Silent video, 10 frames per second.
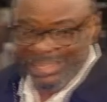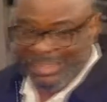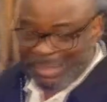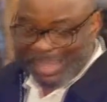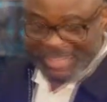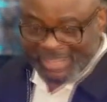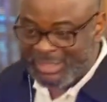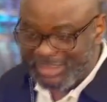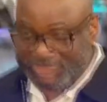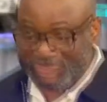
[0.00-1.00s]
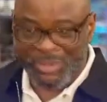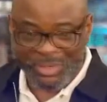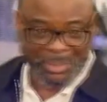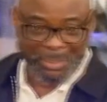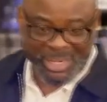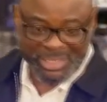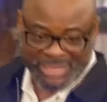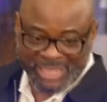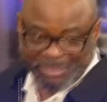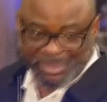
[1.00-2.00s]
But it's also called the
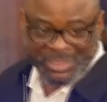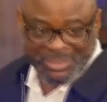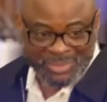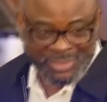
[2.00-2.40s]
barrister, I believe.